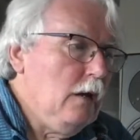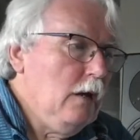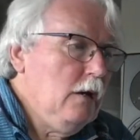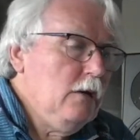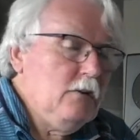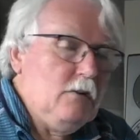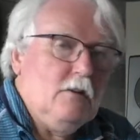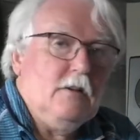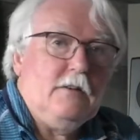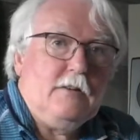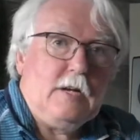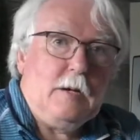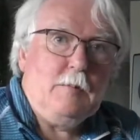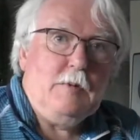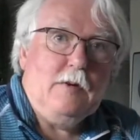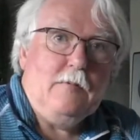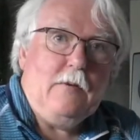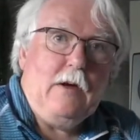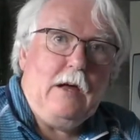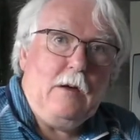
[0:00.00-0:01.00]
The other type
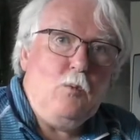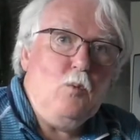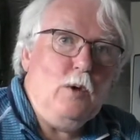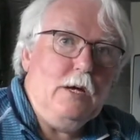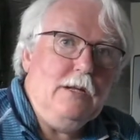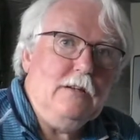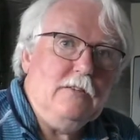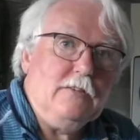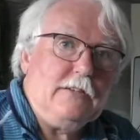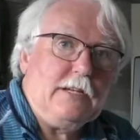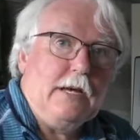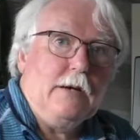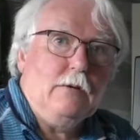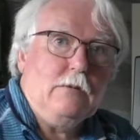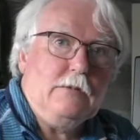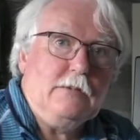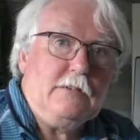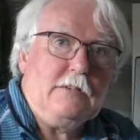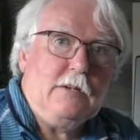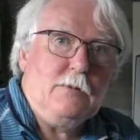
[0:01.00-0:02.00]
of wind
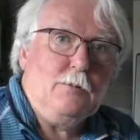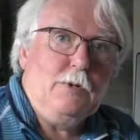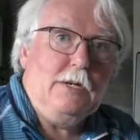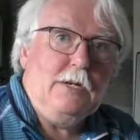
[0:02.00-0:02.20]
sounds that we